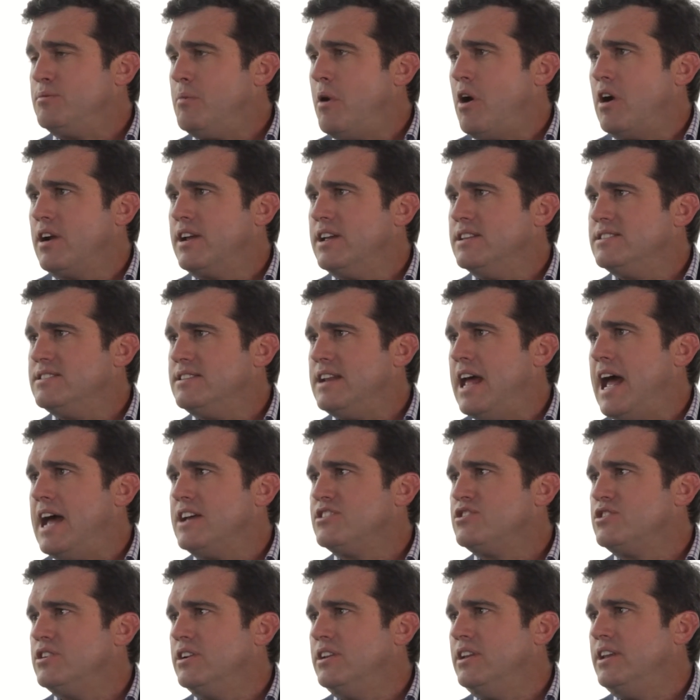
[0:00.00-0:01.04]
markets
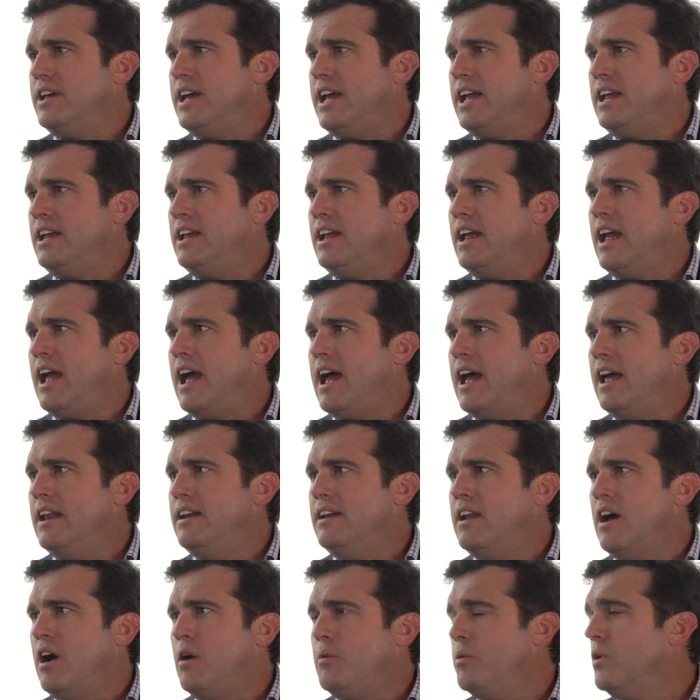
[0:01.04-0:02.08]
nationally,
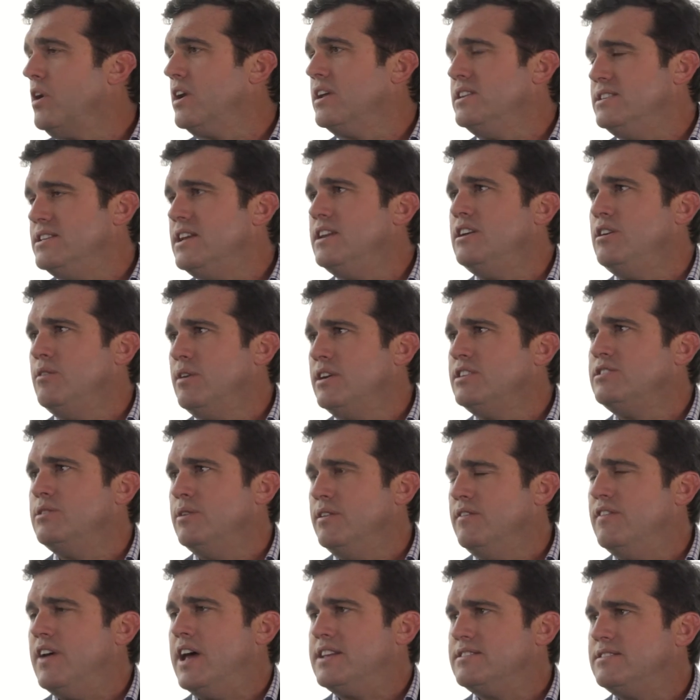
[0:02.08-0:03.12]
and we're continuing to
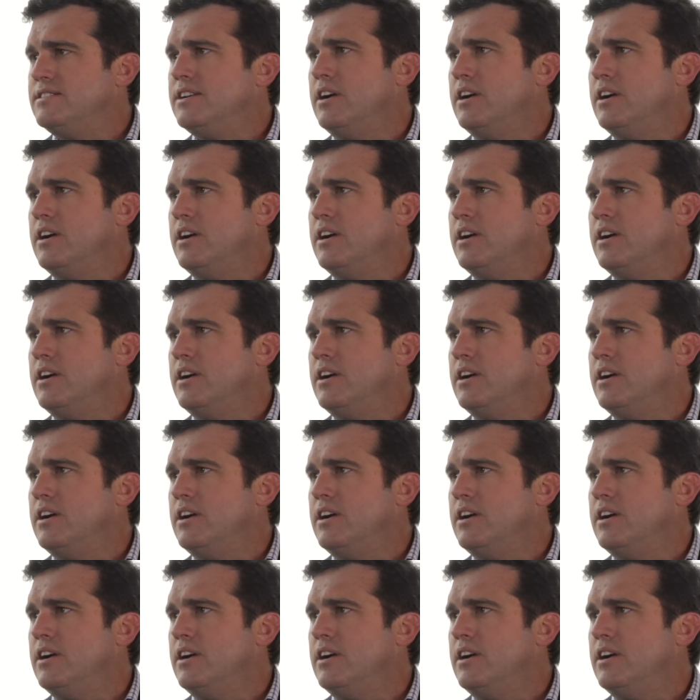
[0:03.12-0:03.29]
invest